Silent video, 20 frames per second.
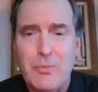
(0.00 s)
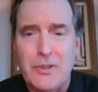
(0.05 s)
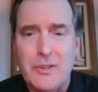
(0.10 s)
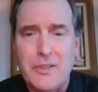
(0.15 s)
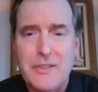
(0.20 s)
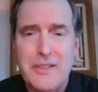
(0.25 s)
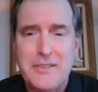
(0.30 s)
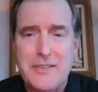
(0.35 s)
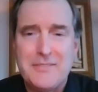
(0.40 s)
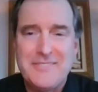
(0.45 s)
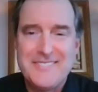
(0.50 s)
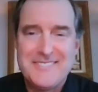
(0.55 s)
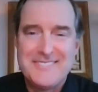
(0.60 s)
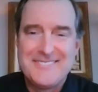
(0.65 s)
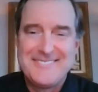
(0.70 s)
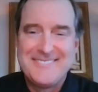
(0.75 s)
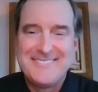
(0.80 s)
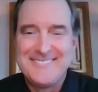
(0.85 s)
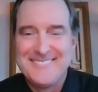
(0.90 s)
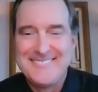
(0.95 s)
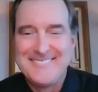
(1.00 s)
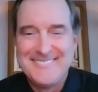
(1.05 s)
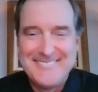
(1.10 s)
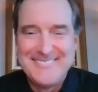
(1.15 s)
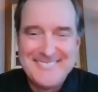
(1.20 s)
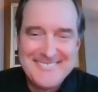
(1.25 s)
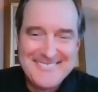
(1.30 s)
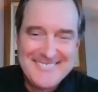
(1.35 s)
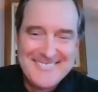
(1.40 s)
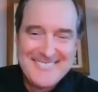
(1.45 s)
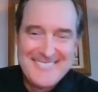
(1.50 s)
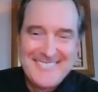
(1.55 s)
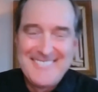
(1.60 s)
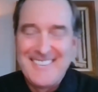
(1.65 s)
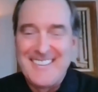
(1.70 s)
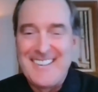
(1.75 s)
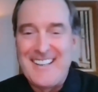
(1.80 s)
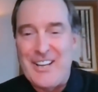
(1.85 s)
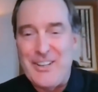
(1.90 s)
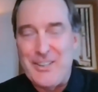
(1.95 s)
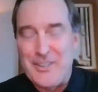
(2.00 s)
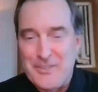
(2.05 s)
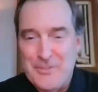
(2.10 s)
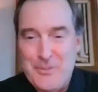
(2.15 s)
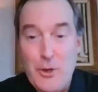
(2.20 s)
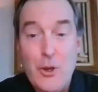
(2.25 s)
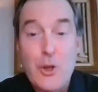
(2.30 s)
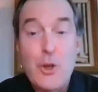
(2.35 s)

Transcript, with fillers: It, you're just talking to me. Nobody else is listening, okay? I know.